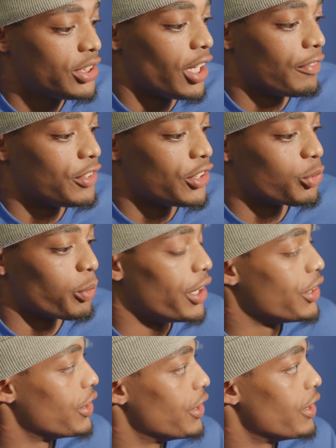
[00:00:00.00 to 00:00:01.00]
tough
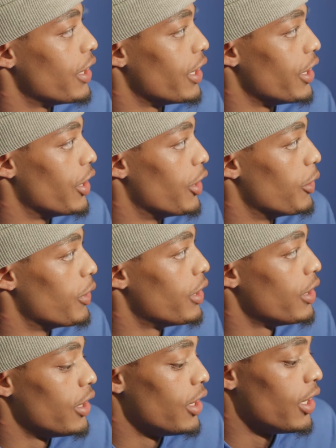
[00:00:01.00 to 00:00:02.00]
situation, you know.
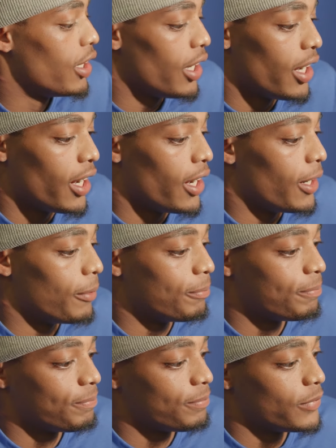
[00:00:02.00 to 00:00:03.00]

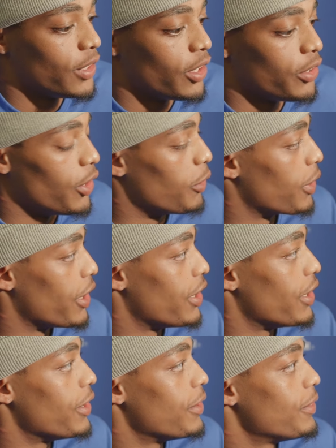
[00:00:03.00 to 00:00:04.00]
You know, don't get
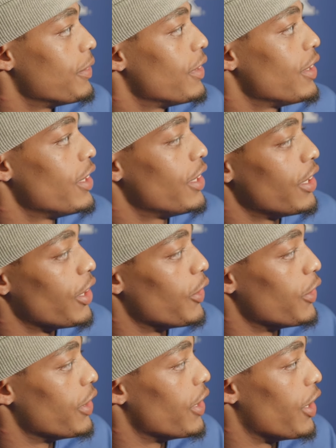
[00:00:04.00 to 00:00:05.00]
a, you know,
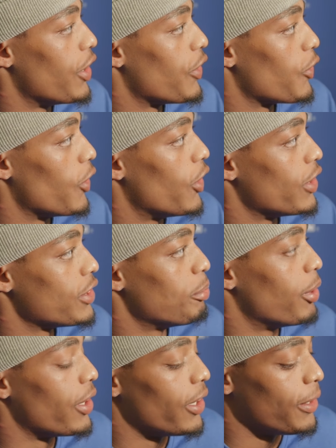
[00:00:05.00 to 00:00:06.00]
another loss,
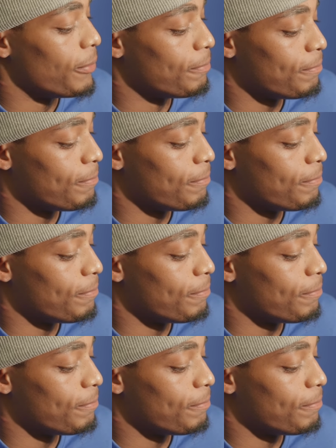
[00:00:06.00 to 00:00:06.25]
but